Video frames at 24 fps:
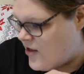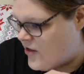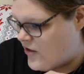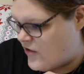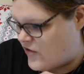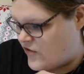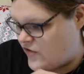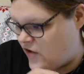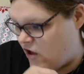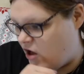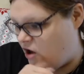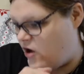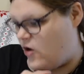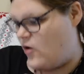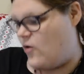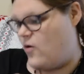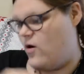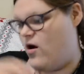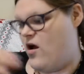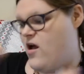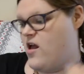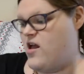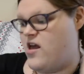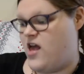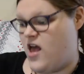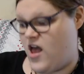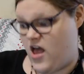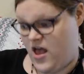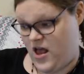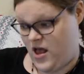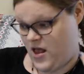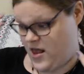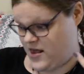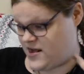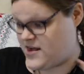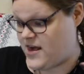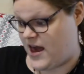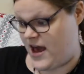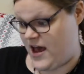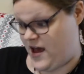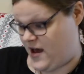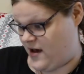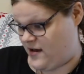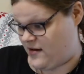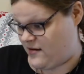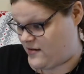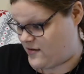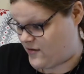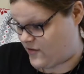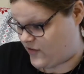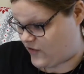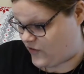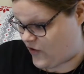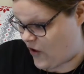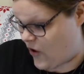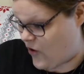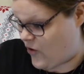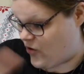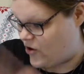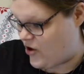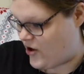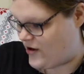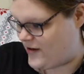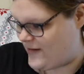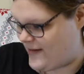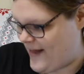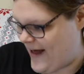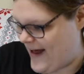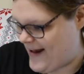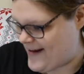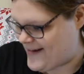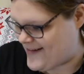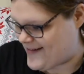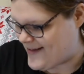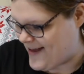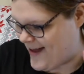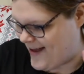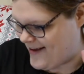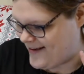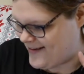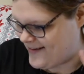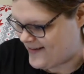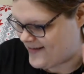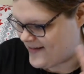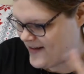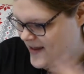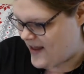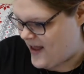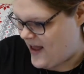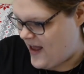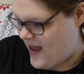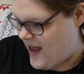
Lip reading: So, yeah, so good in that sense.